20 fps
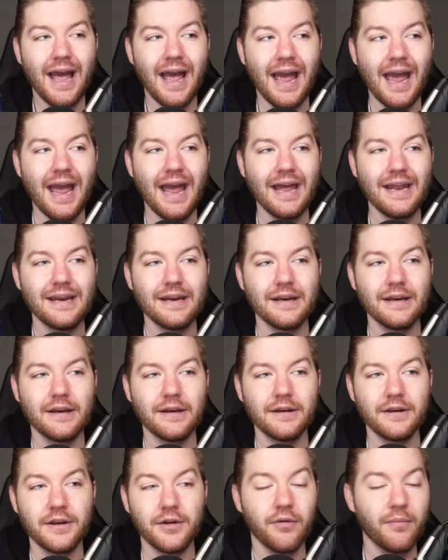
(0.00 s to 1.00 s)
and
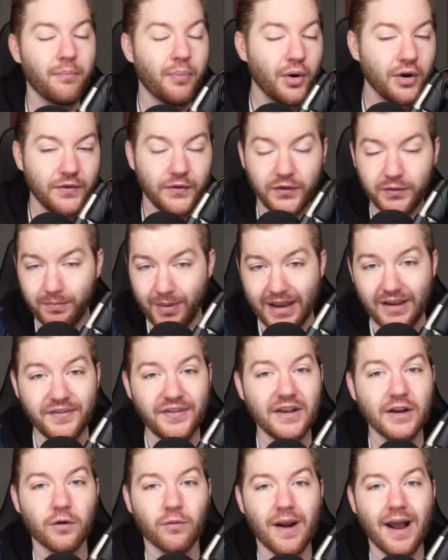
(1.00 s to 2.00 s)
you know, put
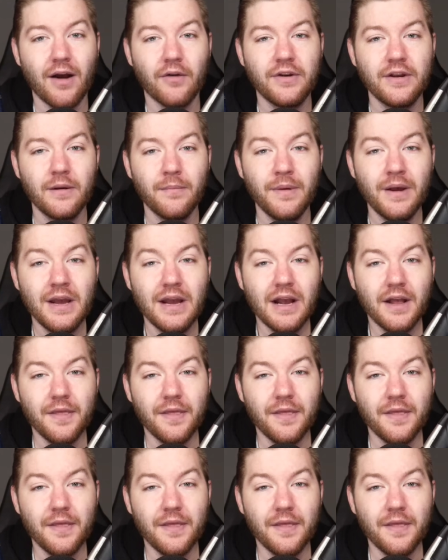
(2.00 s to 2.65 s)
spacing around him,